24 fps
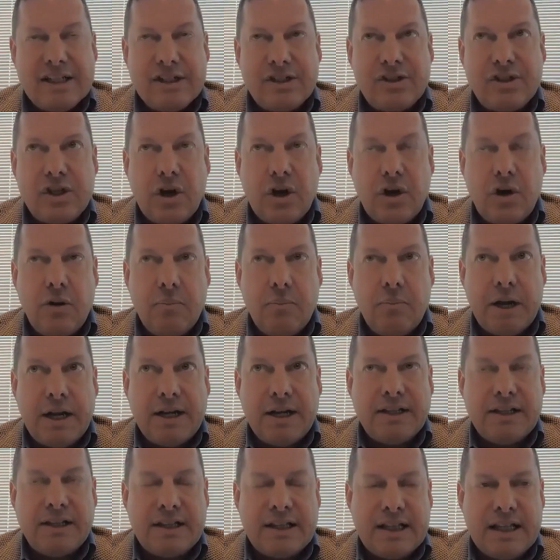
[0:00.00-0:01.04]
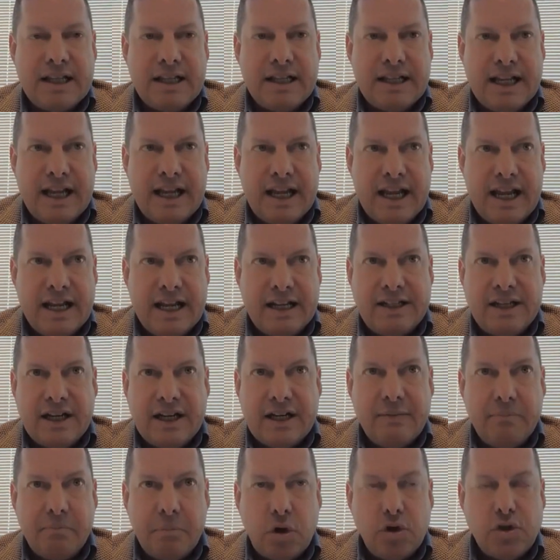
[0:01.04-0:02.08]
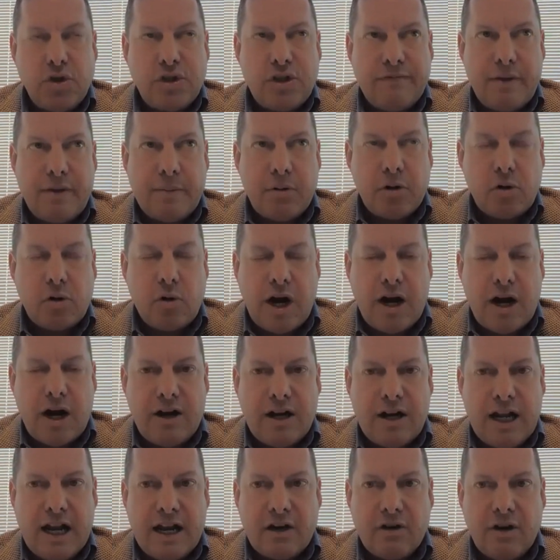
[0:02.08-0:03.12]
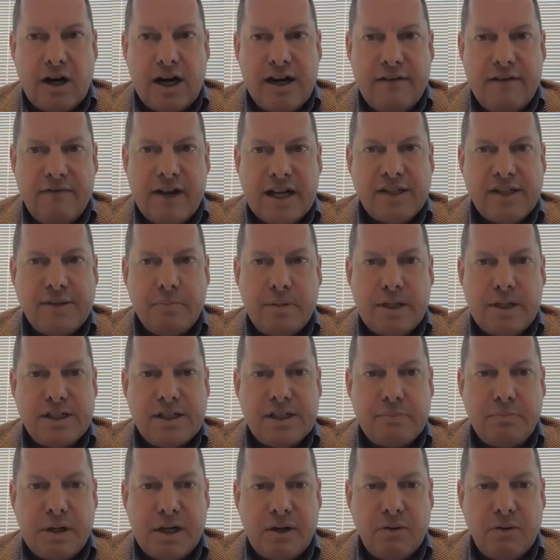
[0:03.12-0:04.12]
So, but it does, most of them require accredited investments,